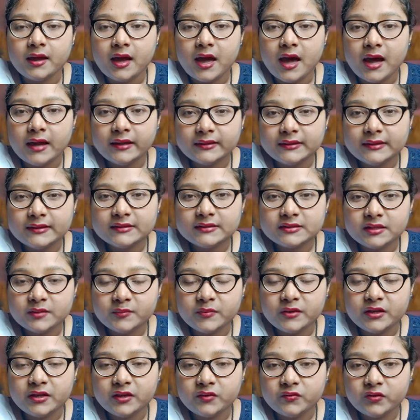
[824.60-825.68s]
Are they
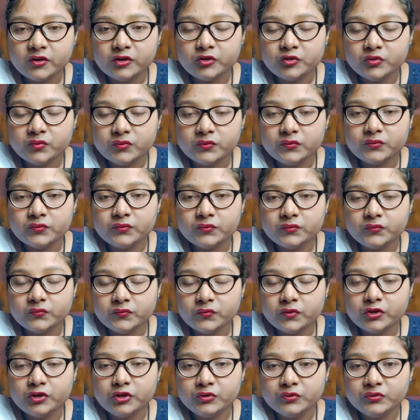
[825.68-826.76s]
similar? What do
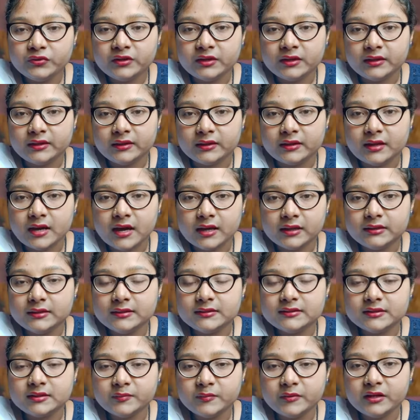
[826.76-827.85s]
you think? Are they
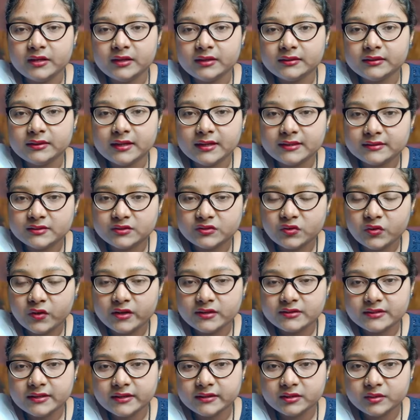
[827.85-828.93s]
similar, the
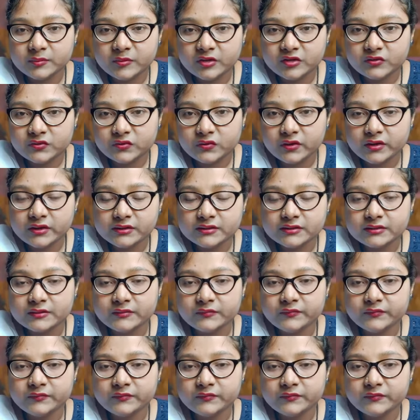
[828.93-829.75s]
asteroids and the meteoroids?